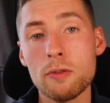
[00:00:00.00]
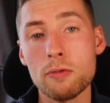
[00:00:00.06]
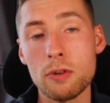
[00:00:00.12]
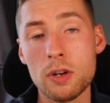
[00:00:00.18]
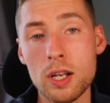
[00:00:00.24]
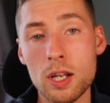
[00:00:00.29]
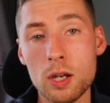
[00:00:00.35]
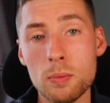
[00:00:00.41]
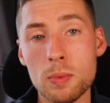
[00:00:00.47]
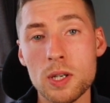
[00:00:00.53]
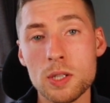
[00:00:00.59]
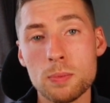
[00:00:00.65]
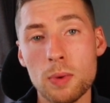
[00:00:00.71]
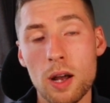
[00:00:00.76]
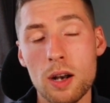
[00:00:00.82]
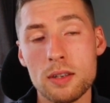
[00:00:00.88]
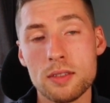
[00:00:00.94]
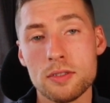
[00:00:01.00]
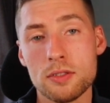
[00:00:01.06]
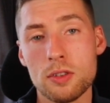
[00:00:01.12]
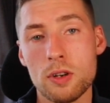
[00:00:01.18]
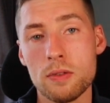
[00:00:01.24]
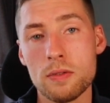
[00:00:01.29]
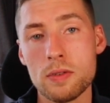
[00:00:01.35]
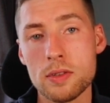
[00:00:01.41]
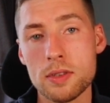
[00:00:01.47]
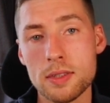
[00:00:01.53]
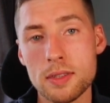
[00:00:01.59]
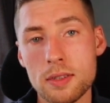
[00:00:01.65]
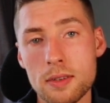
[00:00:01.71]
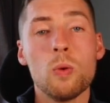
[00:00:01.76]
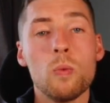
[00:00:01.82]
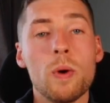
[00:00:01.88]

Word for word: for Illumina's products and services.